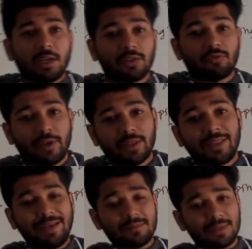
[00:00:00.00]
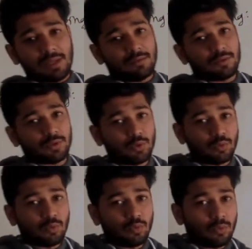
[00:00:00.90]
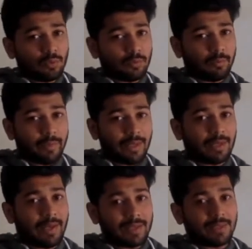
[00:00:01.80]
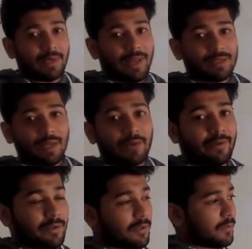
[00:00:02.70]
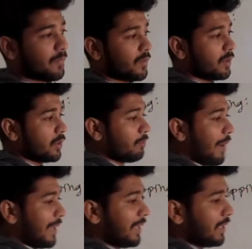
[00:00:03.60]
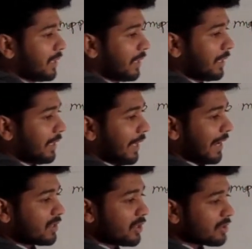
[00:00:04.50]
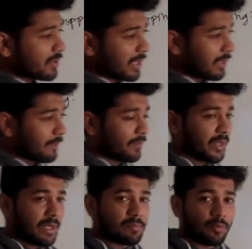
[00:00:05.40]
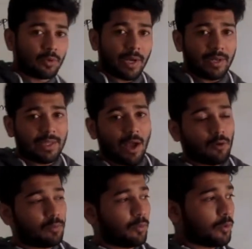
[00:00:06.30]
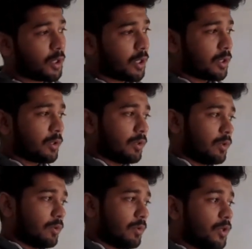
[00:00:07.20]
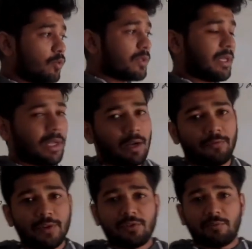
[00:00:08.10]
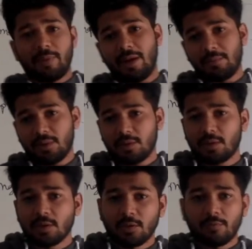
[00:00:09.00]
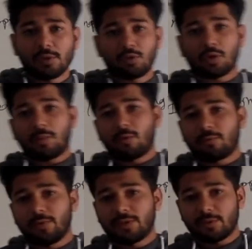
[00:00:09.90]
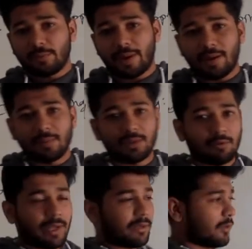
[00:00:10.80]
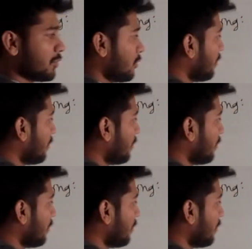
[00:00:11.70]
train themselves to make less and less error by adjusting the input and the output using a feature parameter. We'll talk about feature parameter later. So,